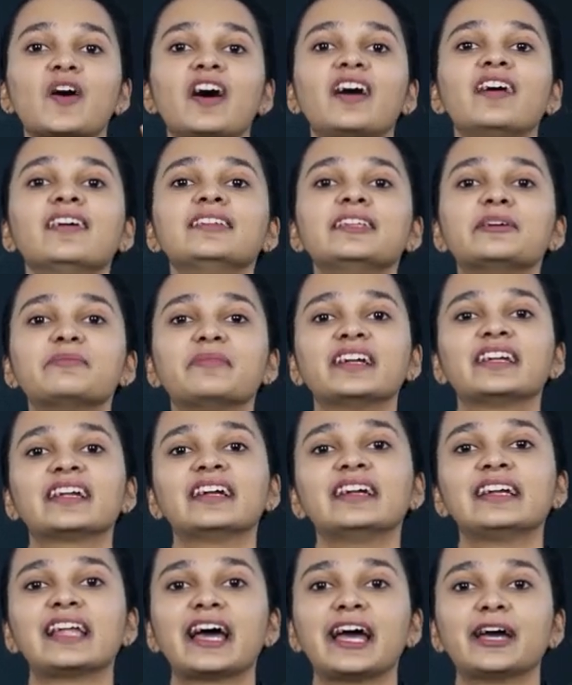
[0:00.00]
a
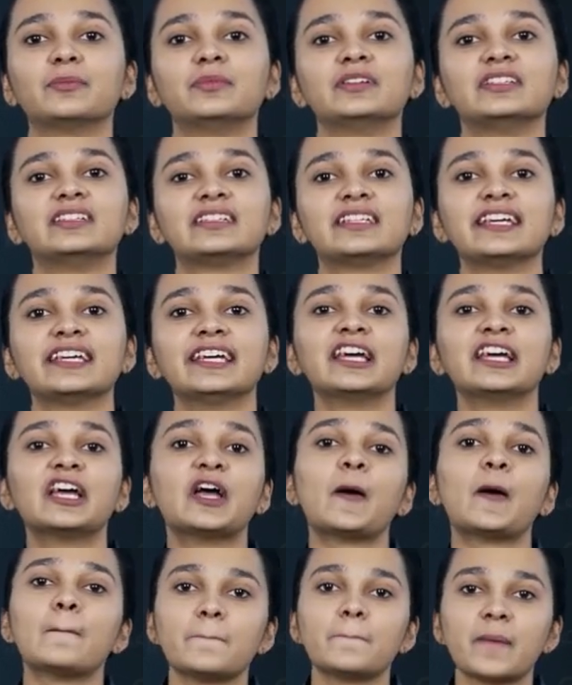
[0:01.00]
limited liability
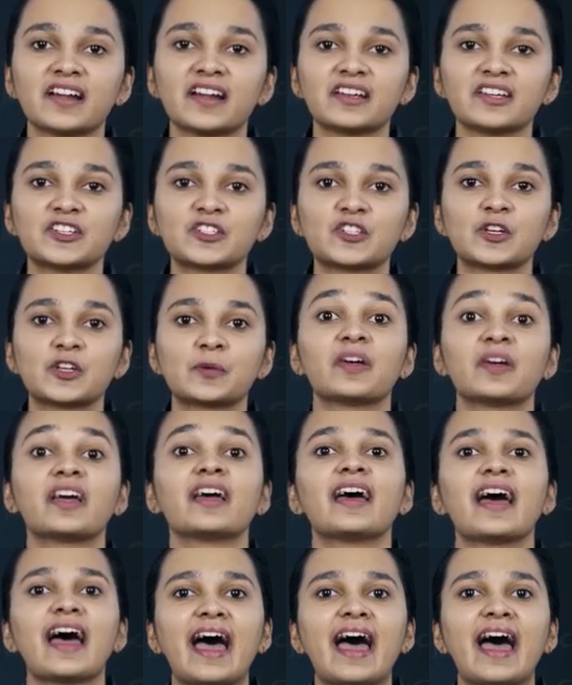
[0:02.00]
partnership.